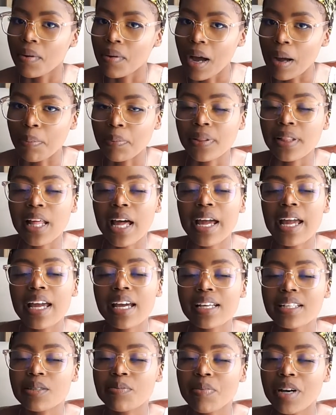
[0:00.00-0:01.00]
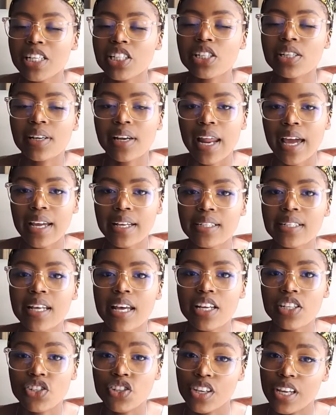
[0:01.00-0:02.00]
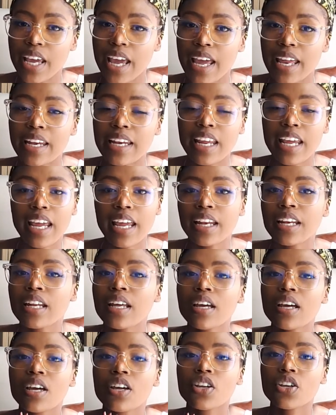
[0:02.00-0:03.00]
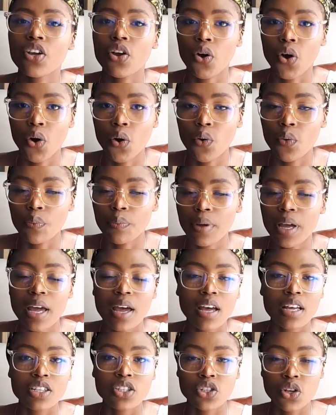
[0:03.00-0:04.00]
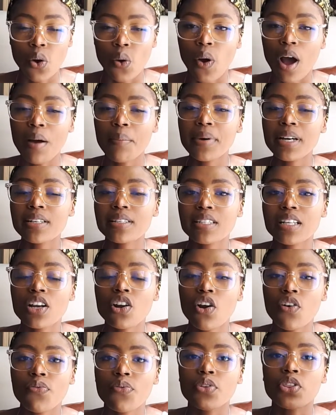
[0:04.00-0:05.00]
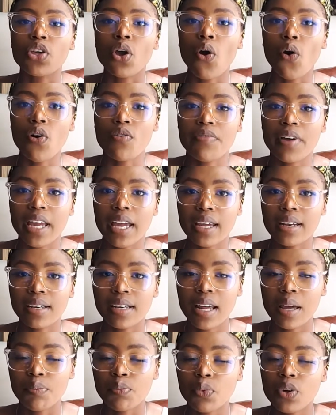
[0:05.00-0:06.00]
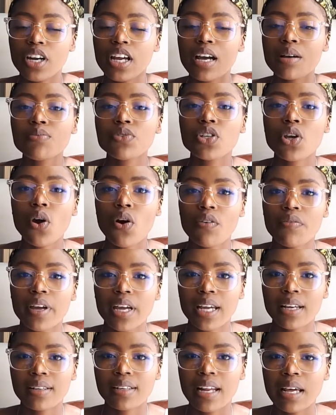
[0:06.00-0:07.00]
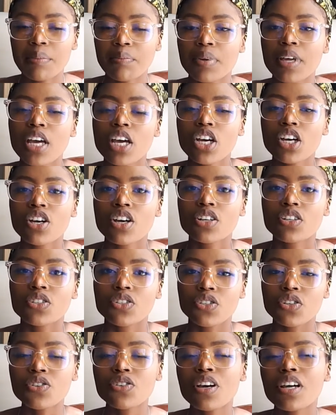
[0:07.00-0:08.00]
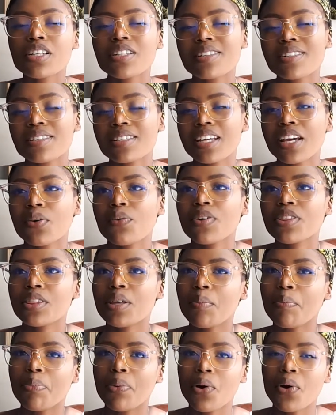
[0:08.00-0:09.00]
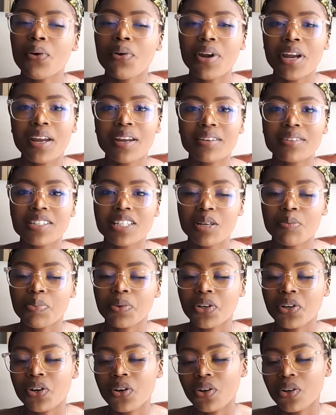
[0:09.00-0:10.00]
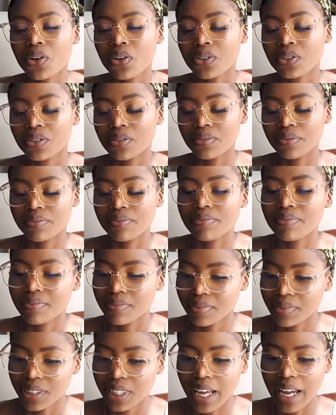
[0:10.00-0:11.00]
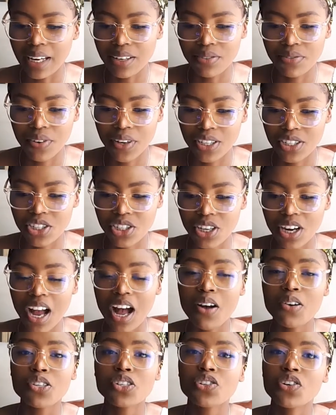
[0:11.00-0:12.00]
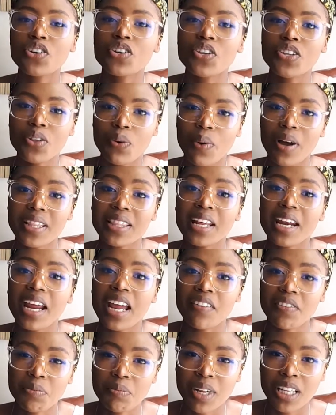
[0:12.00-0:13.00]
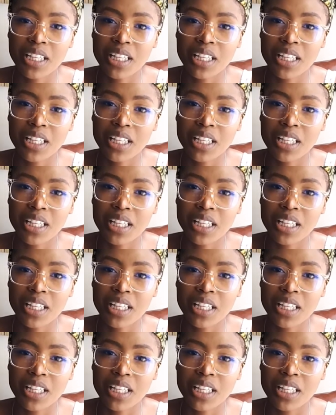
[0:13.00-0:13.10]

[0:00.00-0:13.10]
apply as much light as you can in your home. So I'm going to start off with your overhead lamp. When it comes to your overhead lamp, do not stick with the boring, typical light fixture. I'll show you the one that I have in my